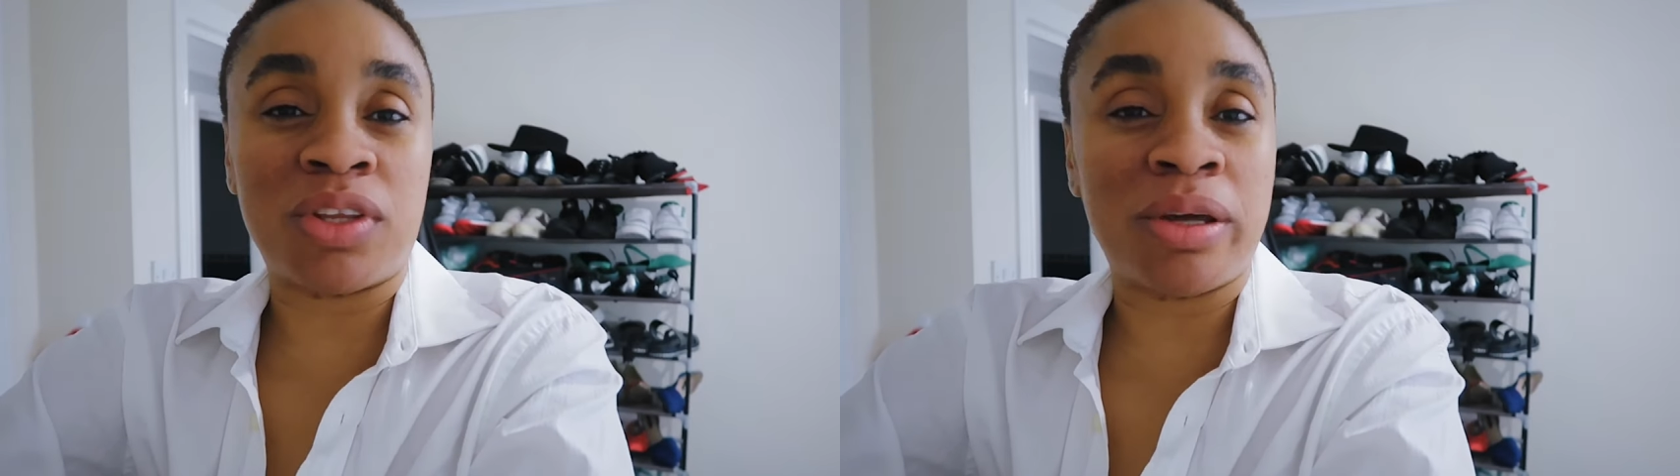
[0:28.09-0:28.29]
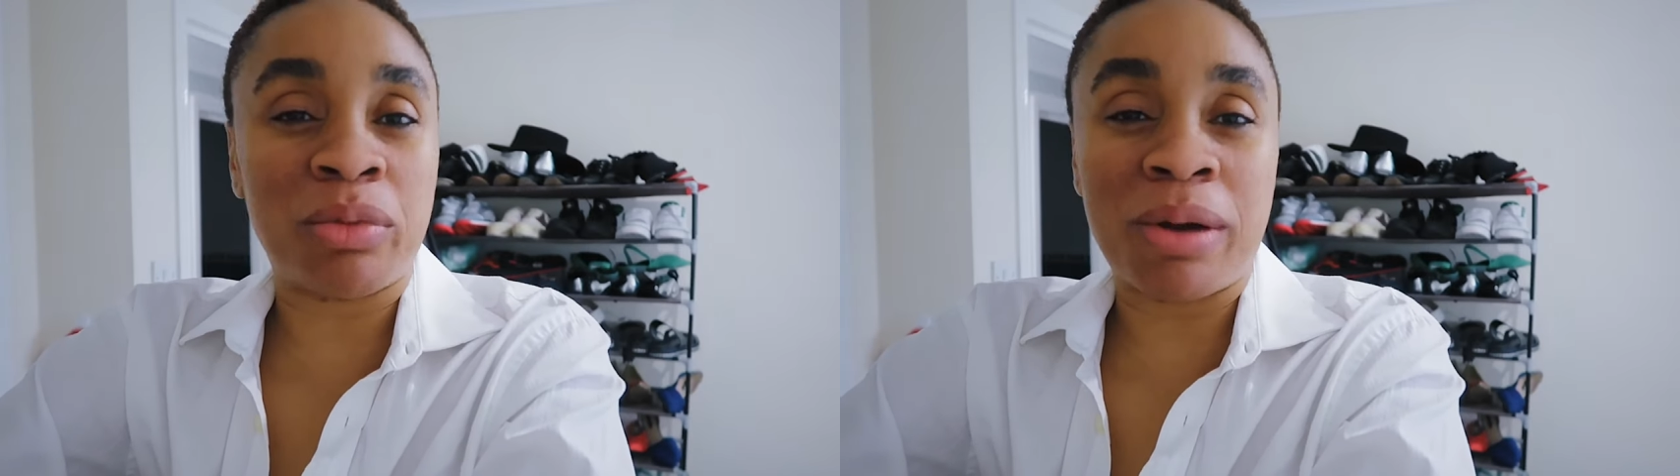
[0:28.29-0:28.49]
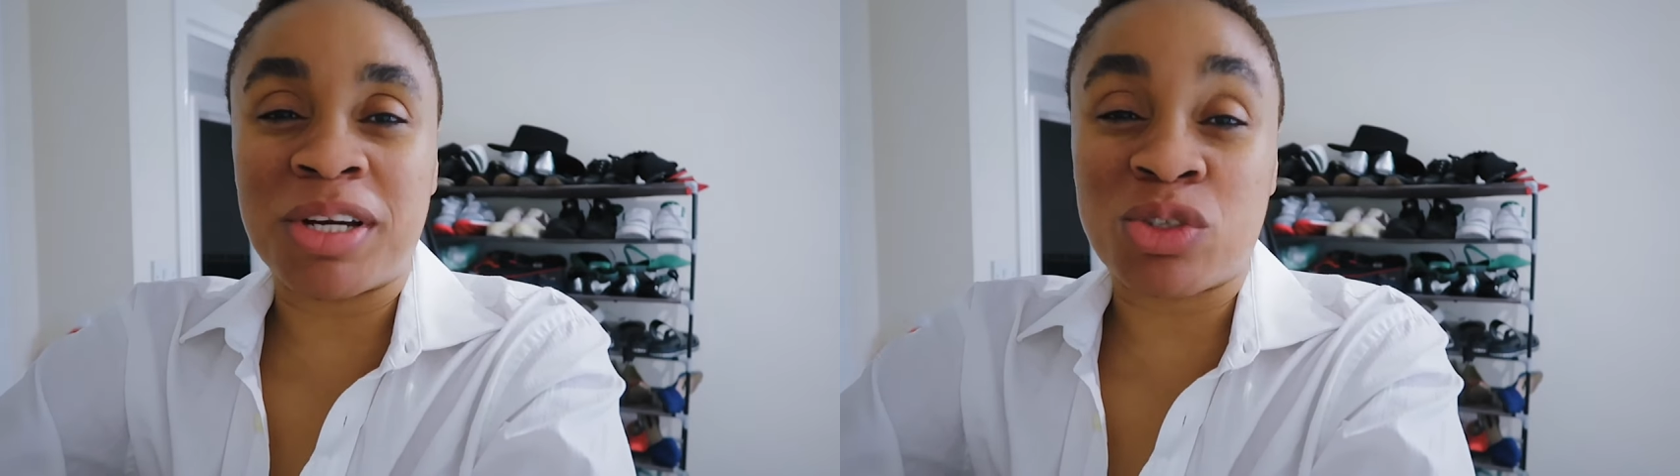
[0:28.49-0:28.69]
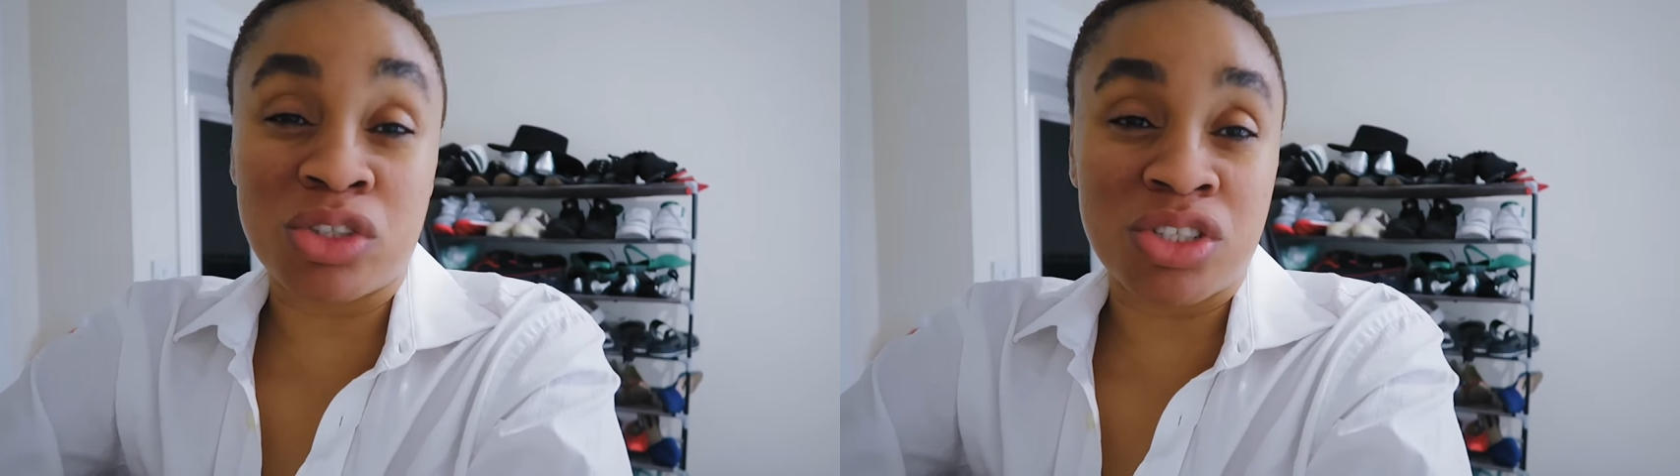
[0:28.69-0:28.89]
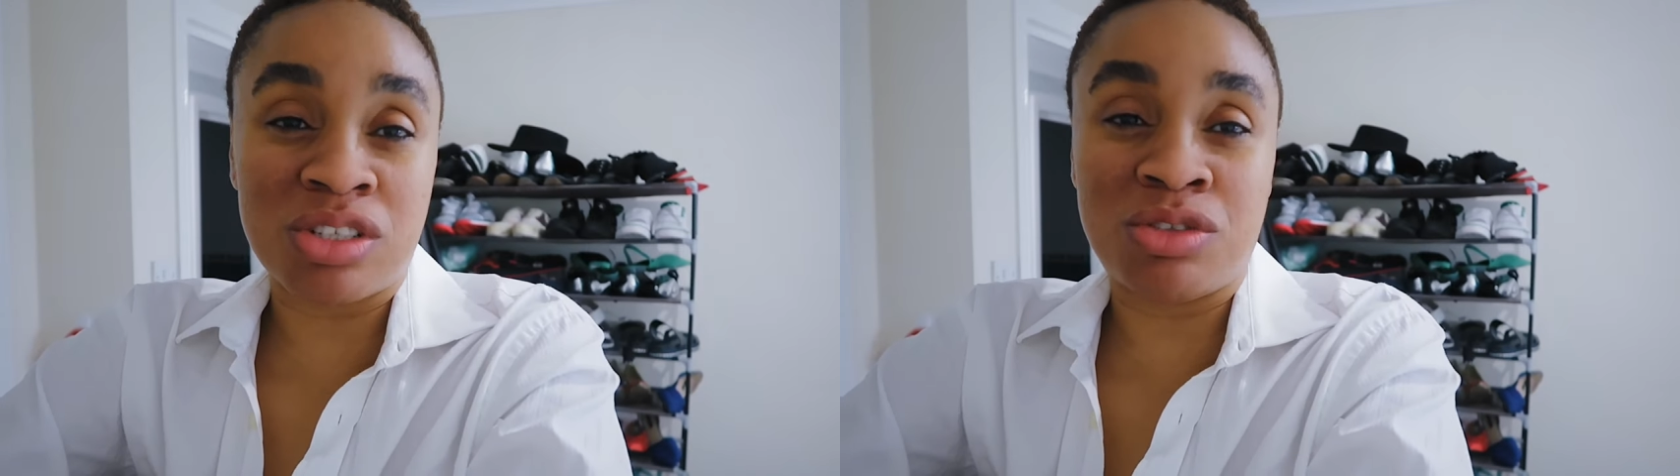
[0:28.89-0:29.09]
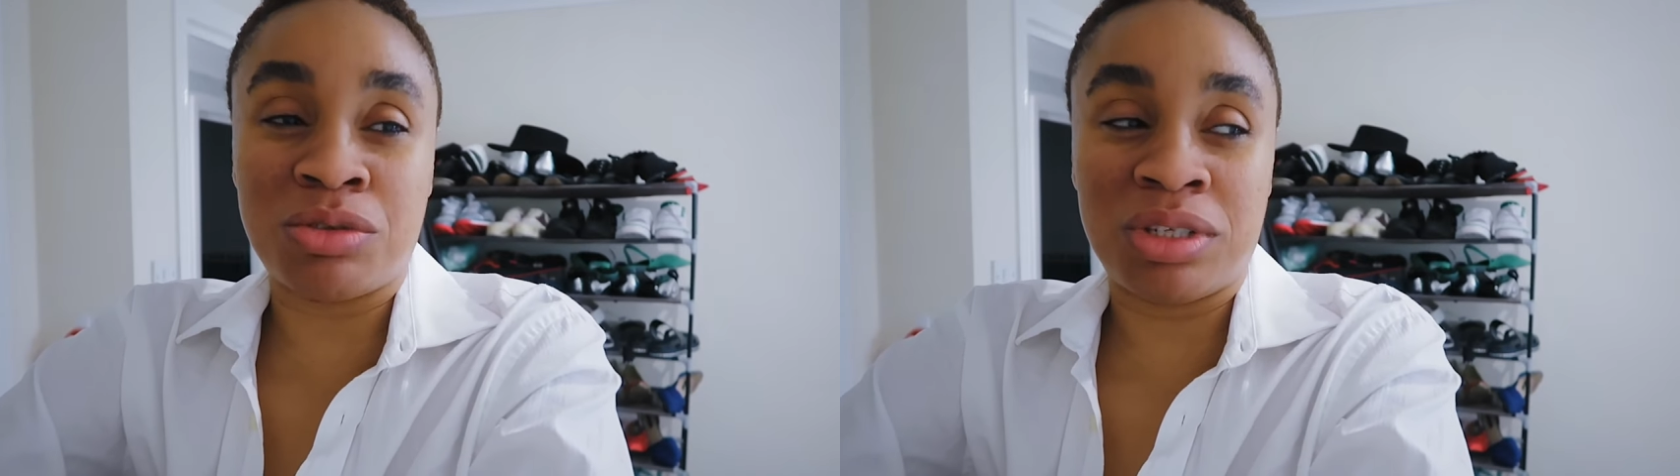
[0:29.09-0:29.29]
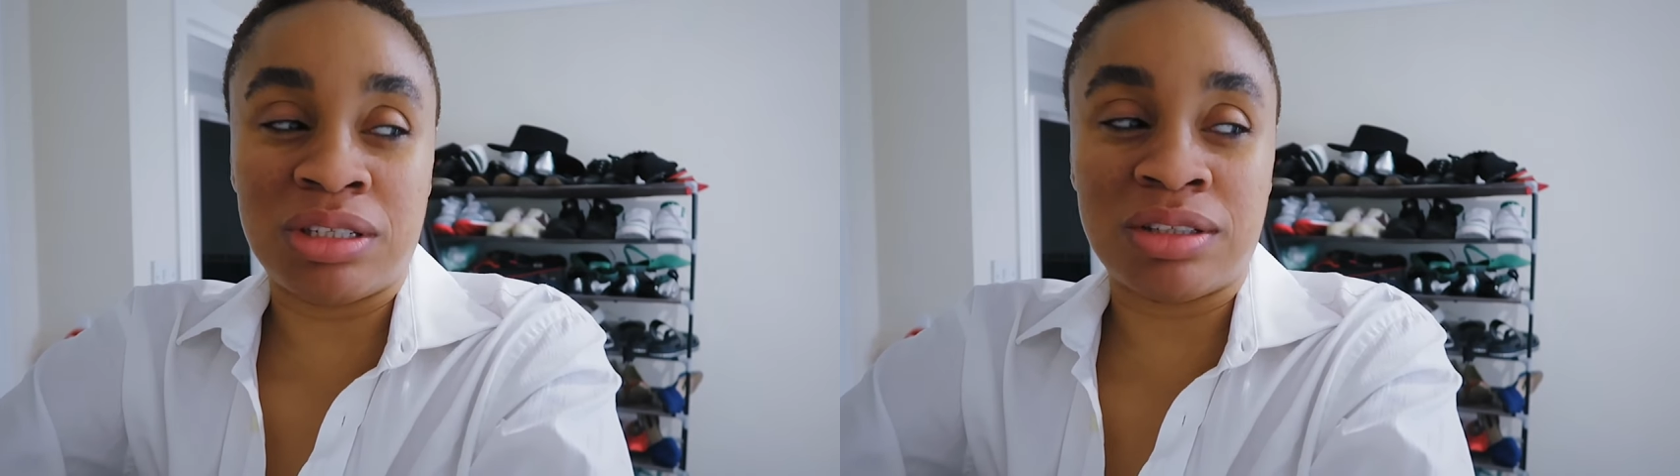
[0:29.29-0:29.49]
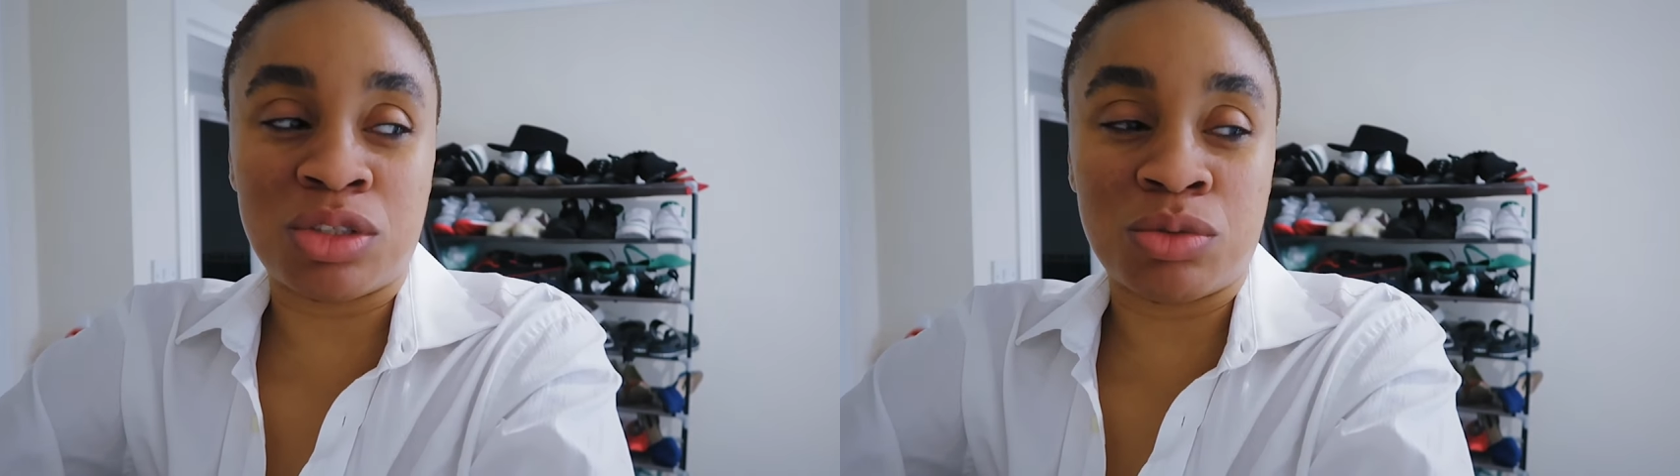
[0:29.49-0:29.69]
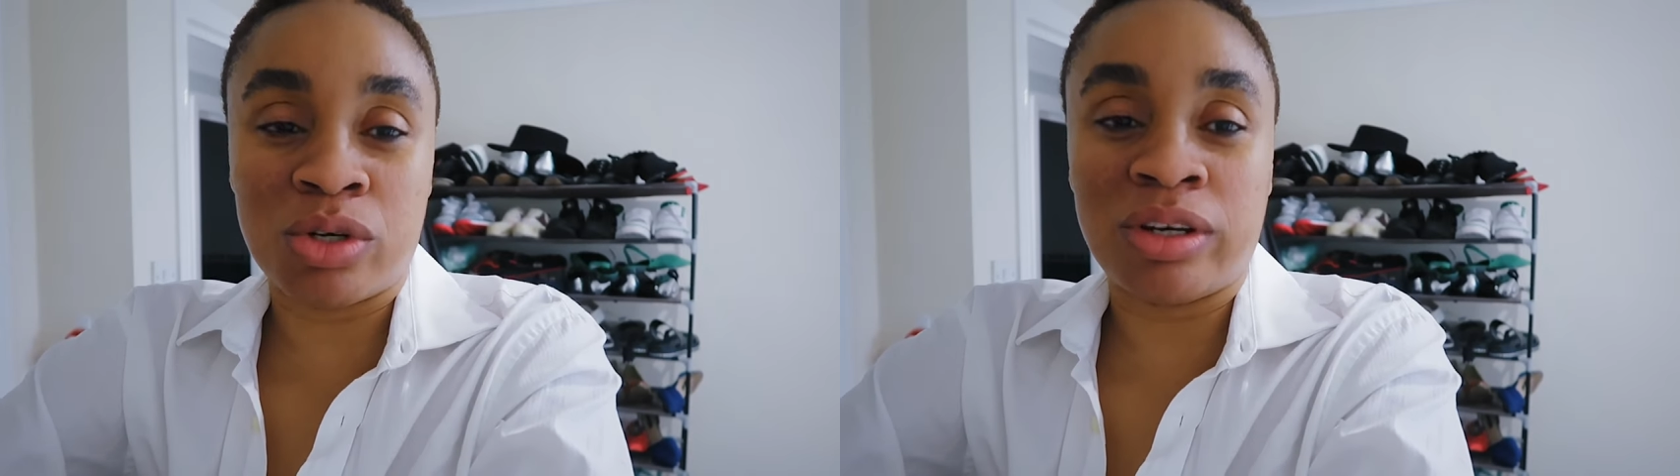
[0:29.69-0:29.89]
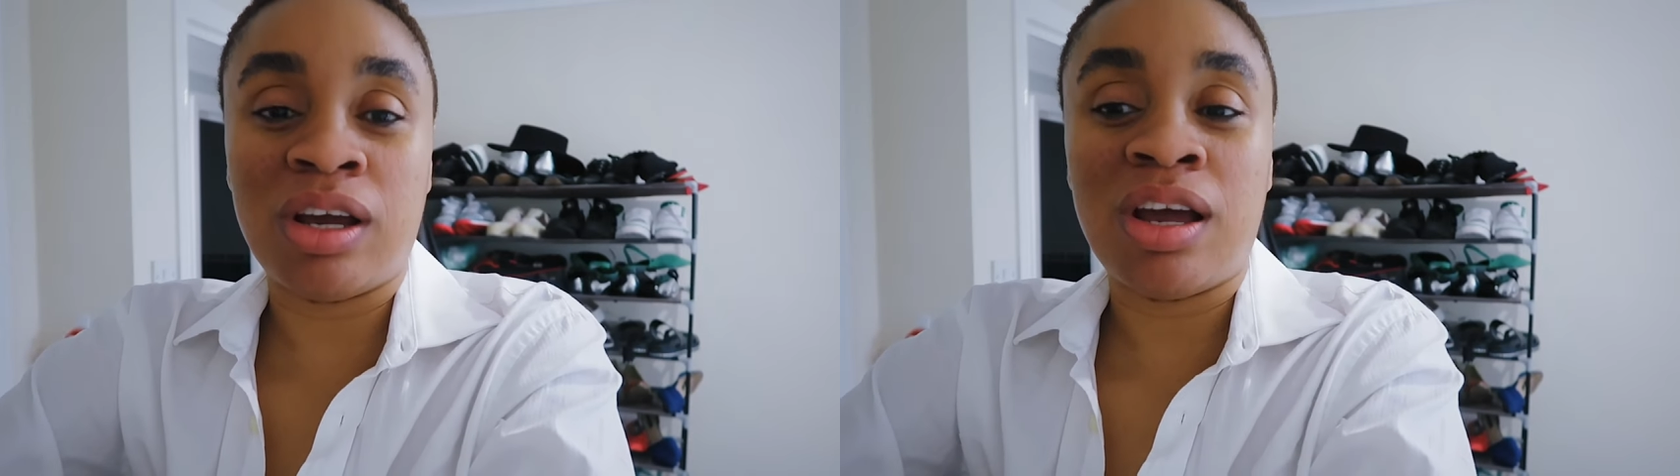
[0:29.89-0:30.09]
them but i might as well just do it in this one